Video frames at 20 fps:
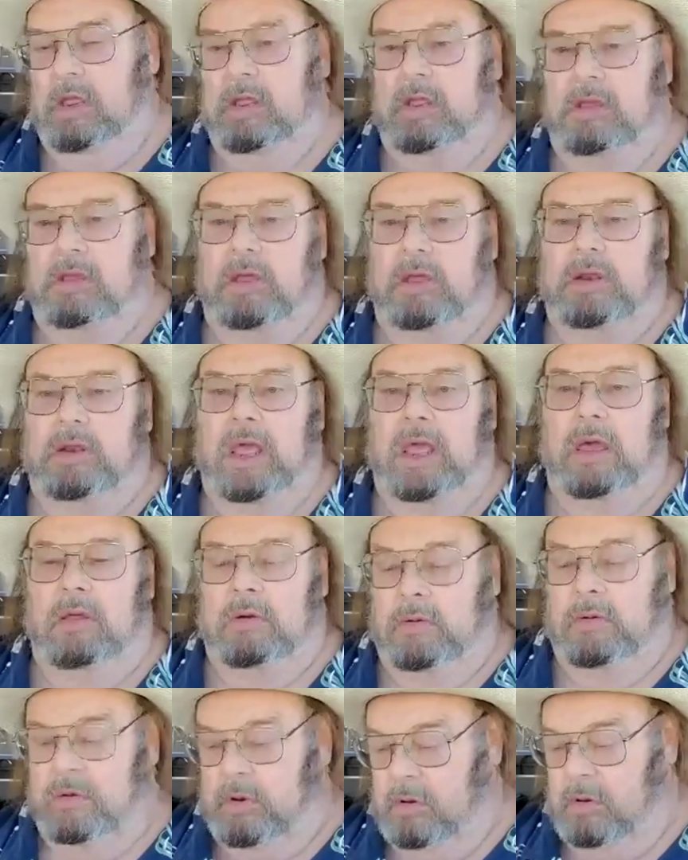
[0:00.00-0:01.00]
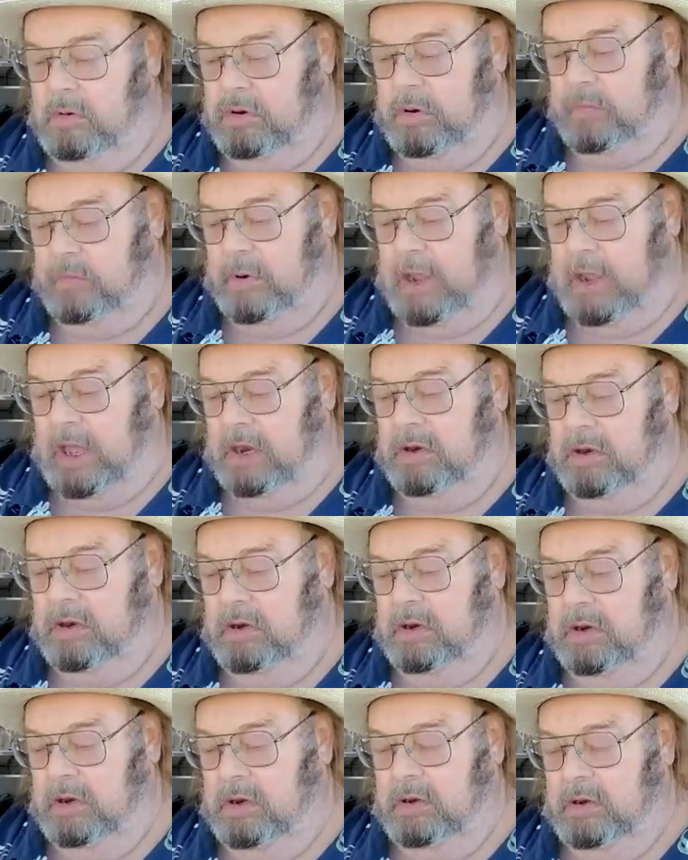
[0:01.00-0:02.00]
cut down on those
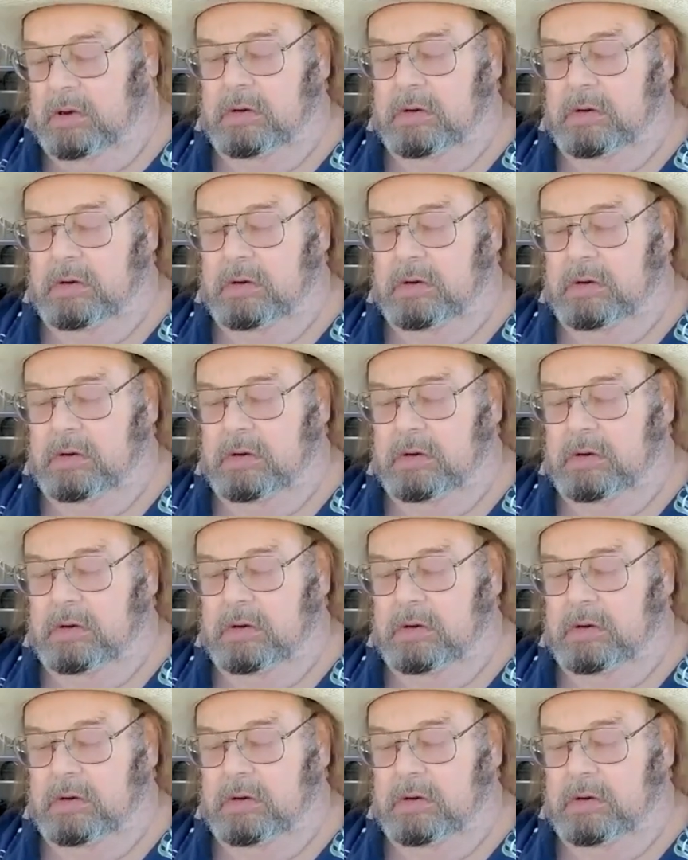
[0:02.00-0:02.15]
surprises